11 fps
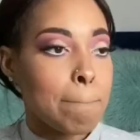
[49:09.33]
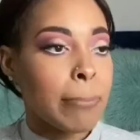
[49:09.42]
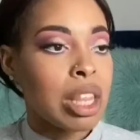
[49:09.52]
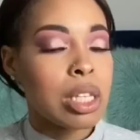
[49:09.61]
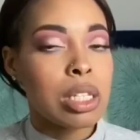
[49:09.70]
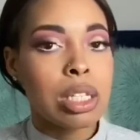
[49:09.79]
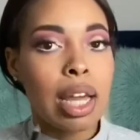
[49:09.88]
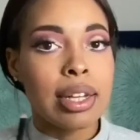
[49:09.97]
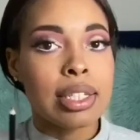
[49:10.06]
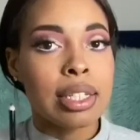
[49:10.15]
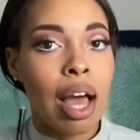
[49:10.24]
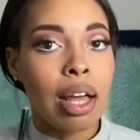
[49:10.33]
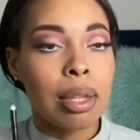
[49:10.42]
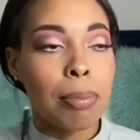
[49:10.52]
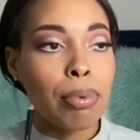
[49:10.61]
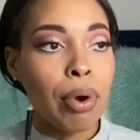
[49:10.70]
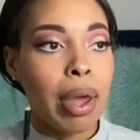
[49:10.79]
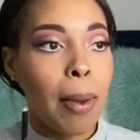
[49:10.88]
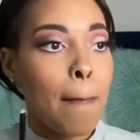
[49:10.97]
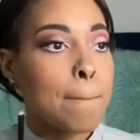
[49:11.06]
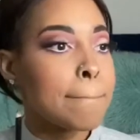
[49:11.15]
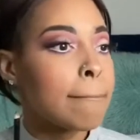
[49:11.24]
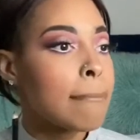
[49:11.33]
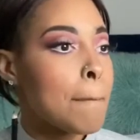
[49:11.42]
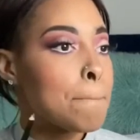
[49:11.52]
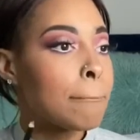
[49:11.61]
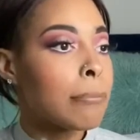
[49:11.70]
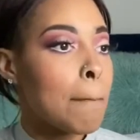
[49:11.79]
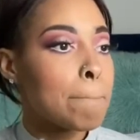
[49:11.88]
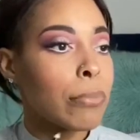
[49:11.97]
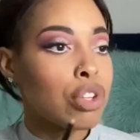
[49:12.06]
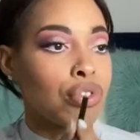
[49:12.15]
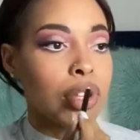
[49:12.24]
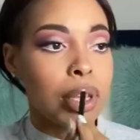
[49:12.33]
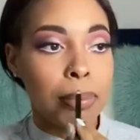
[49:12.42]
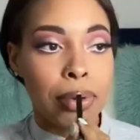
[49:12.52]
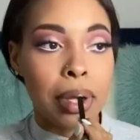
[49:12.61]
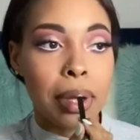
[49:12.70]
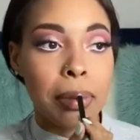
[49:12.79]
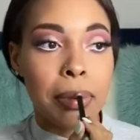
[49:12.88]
And this is like a chocolate brown. It's really pretty.